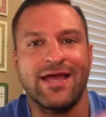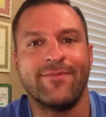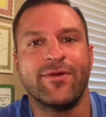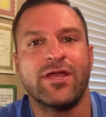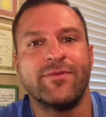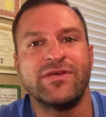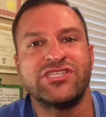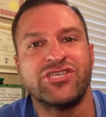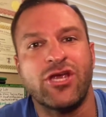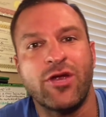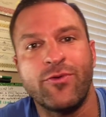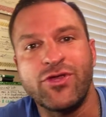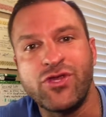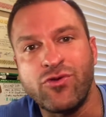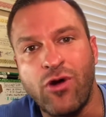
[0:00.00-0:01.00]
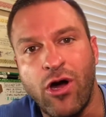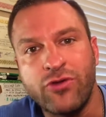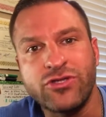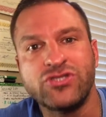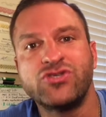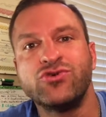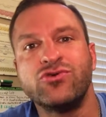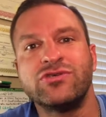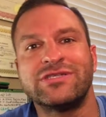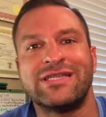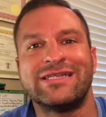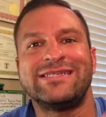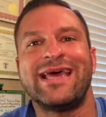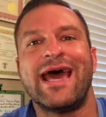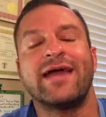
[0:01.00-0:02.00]
I'm going to be sharing with you all the tools and
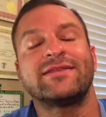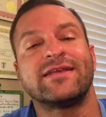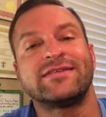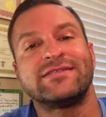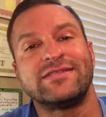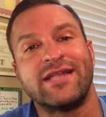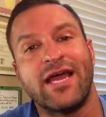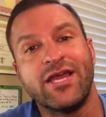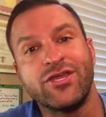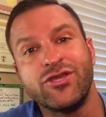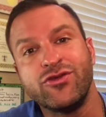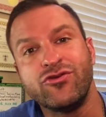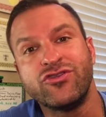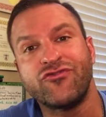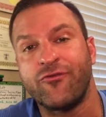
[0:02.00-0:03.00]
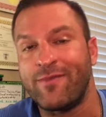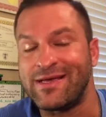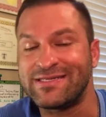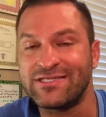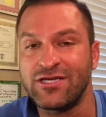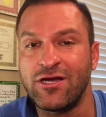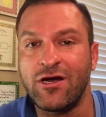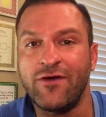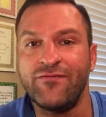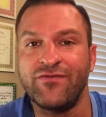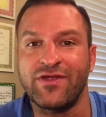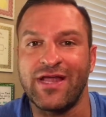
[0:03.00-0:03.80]
the tactics that I use for myself,